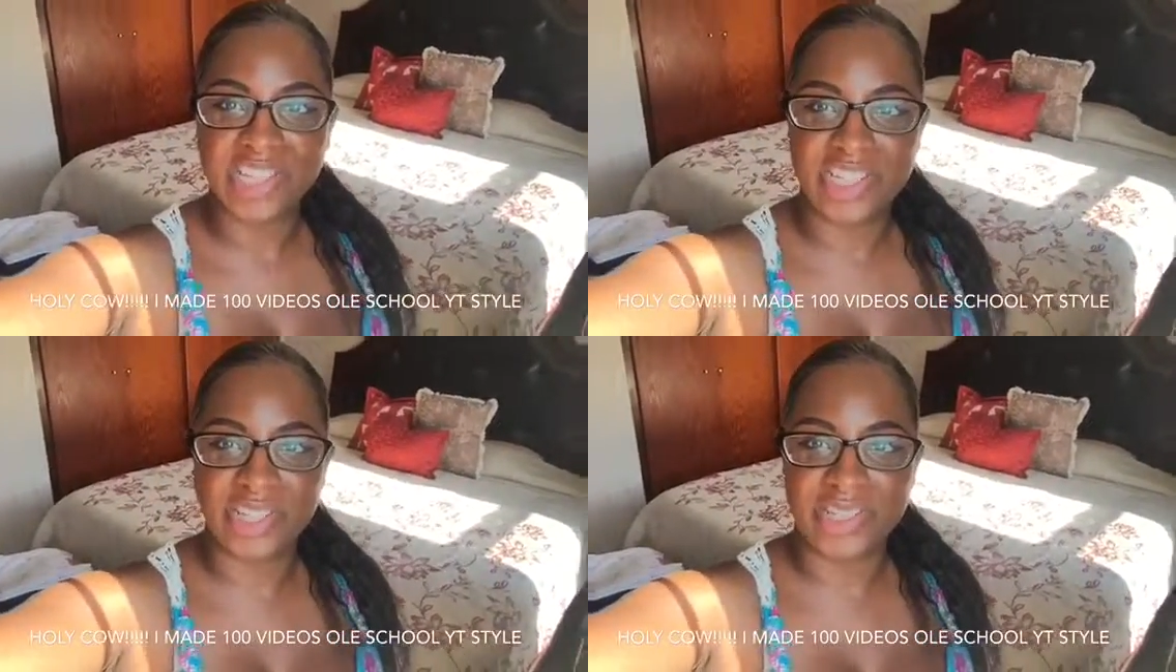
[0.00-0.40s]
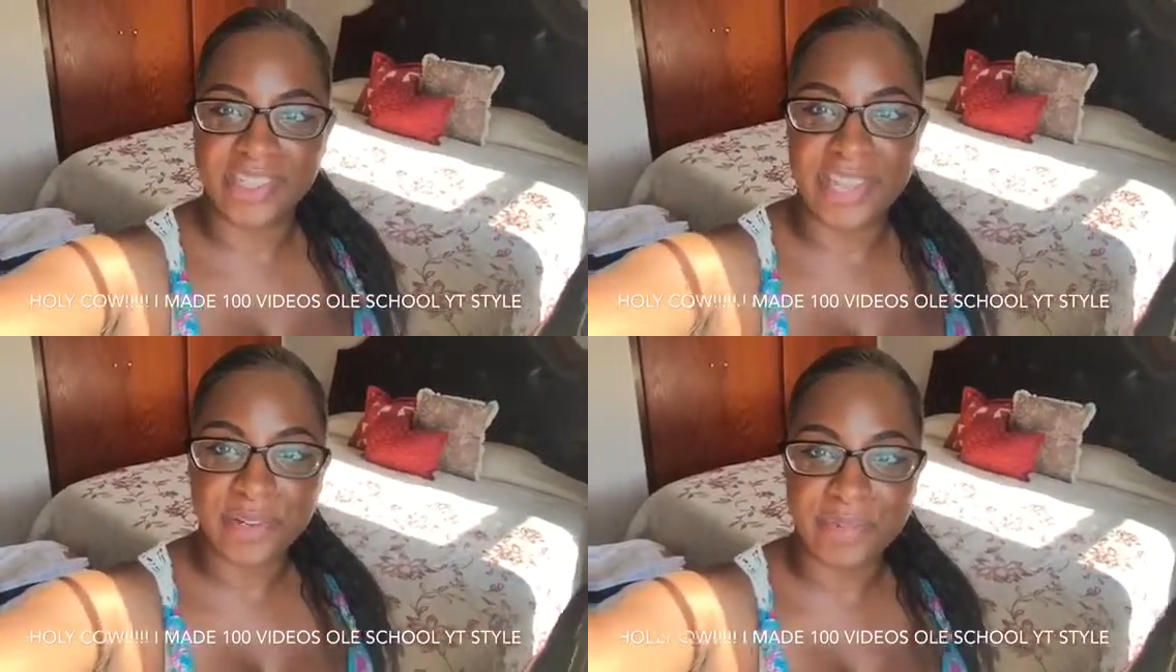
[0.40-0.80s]
to
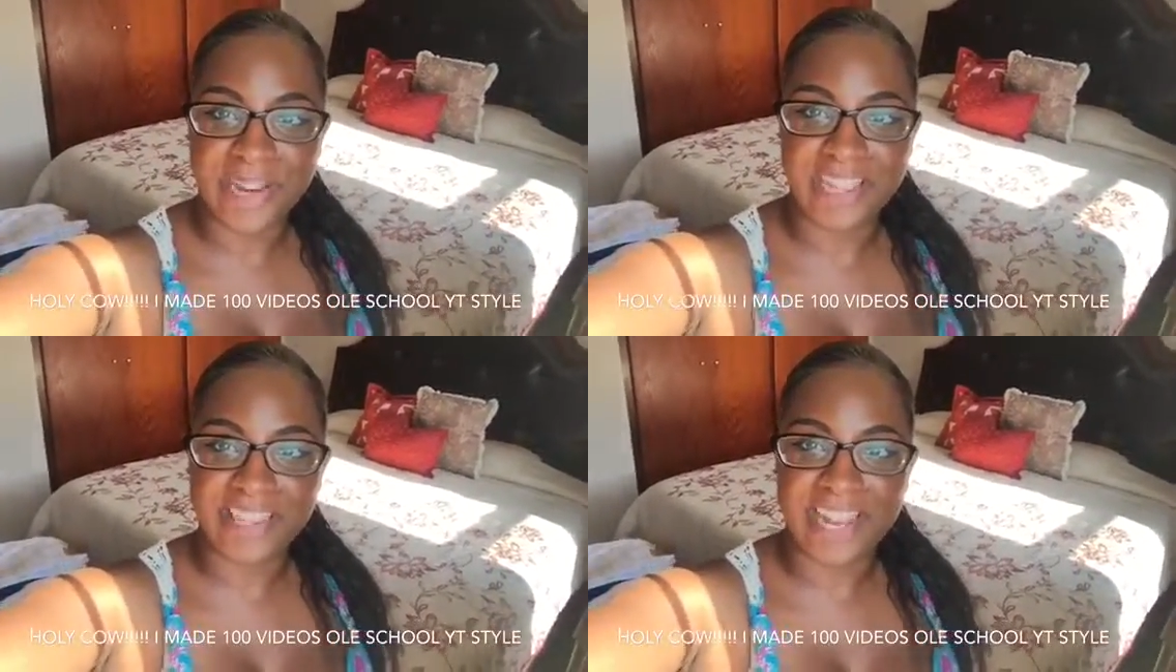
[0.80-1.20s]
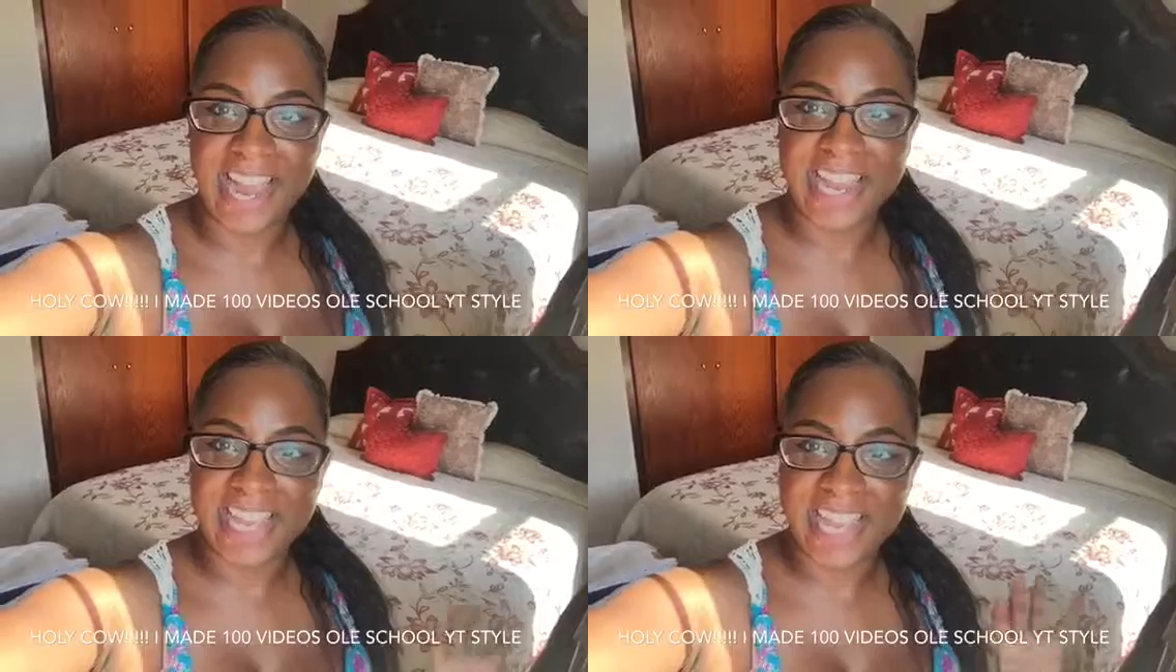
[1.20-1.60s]
celebrate that
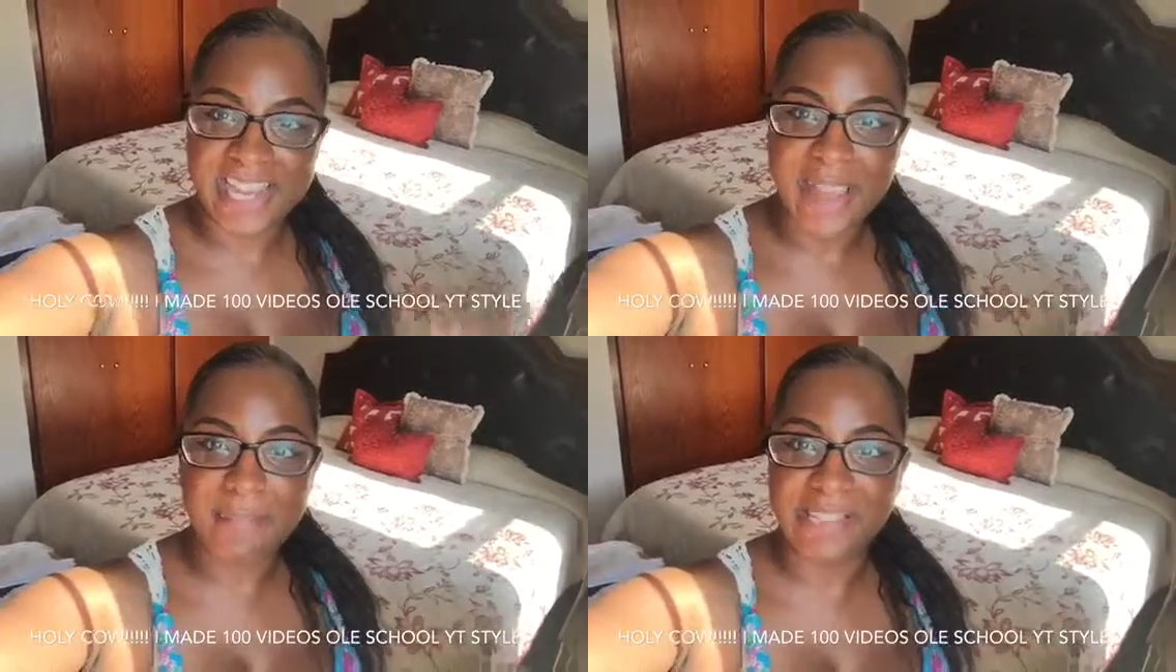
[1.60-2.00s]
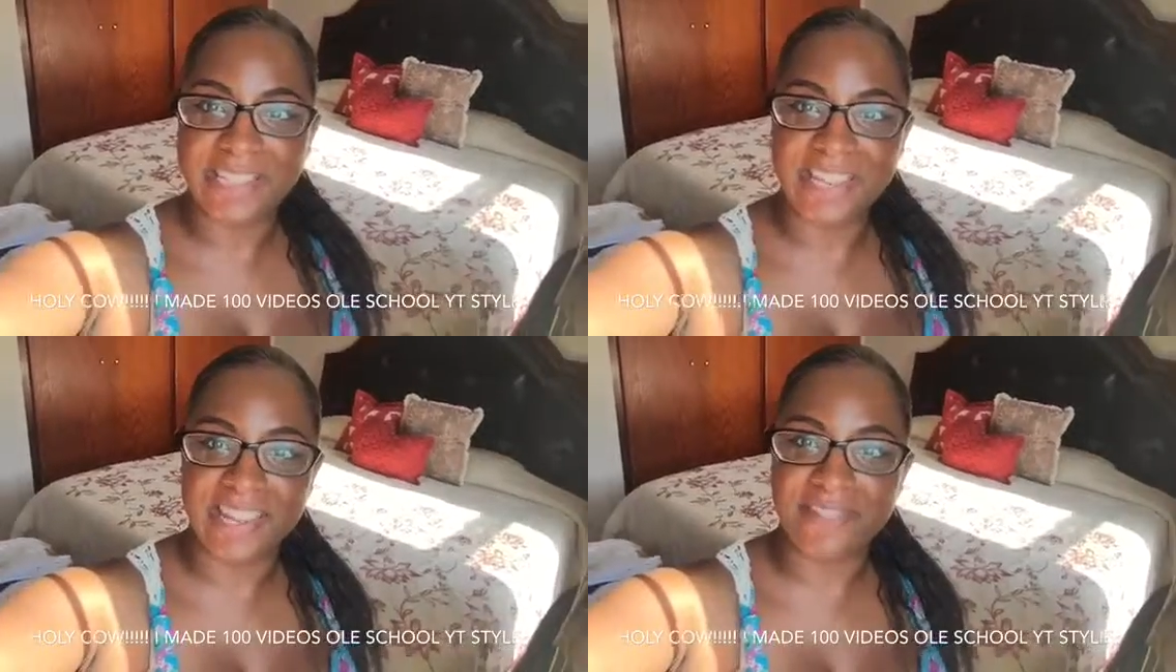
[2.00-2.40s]
I cannot
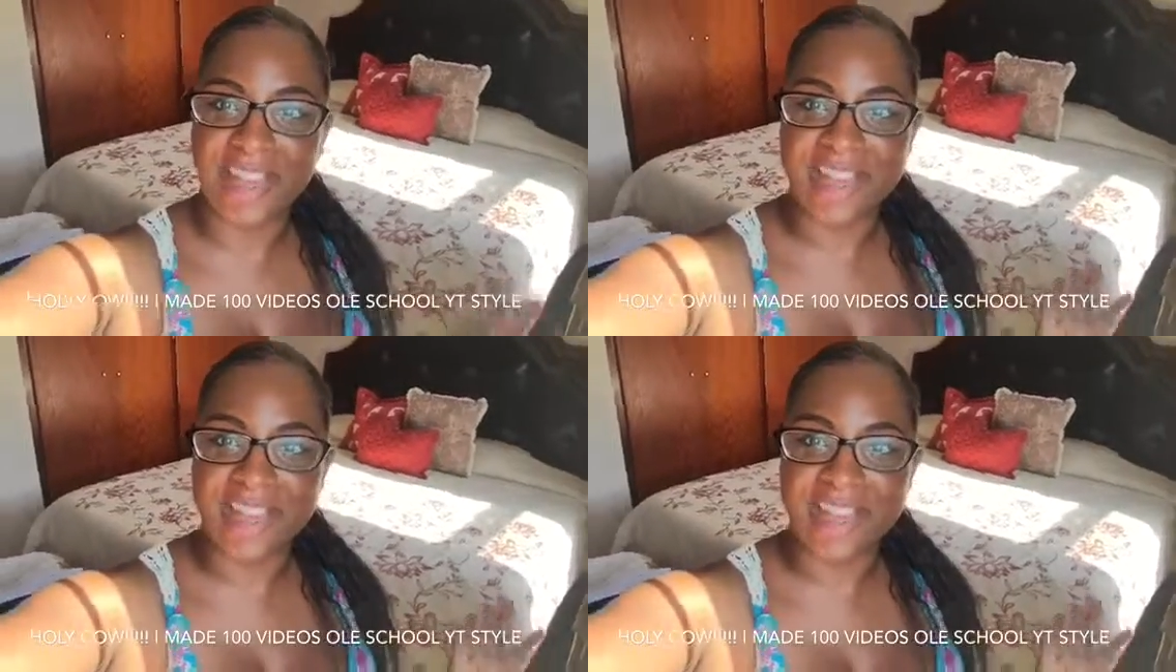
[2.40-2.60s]
believe